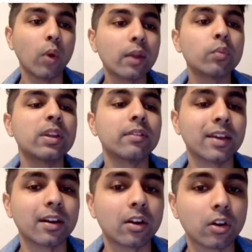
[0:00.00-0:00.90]
we have hit
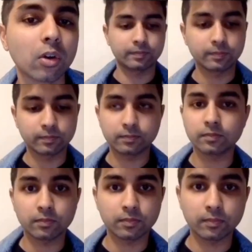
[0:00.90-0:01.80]
our goals.
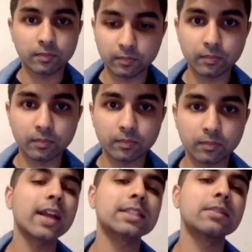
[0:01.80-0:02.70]
To
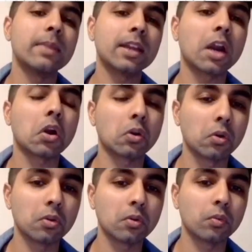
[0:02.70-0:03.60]
actually make our
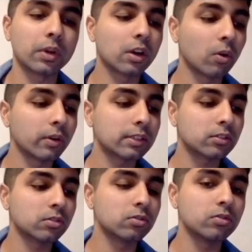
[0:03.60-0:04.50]
goal, we're going
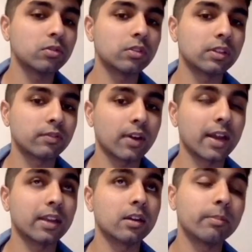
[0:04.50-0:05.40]
to
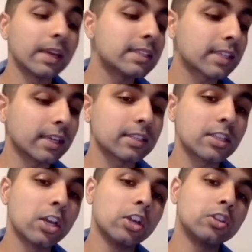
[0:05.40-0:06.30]
define a base case
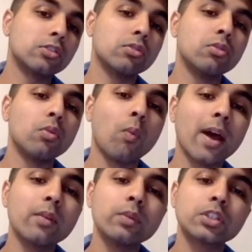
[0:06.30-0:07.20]
to
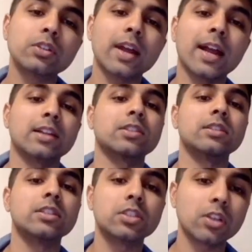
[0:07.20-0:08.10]
when we should actually
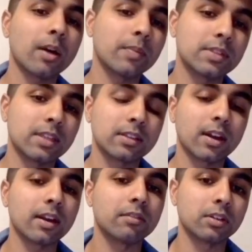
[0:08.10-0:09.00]
stop this
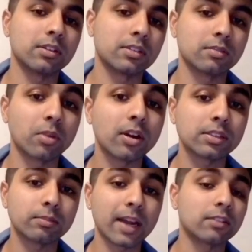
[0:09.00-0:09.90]
entire recursive
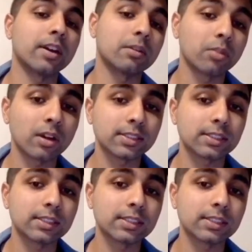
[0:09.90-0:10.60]
backtracking process,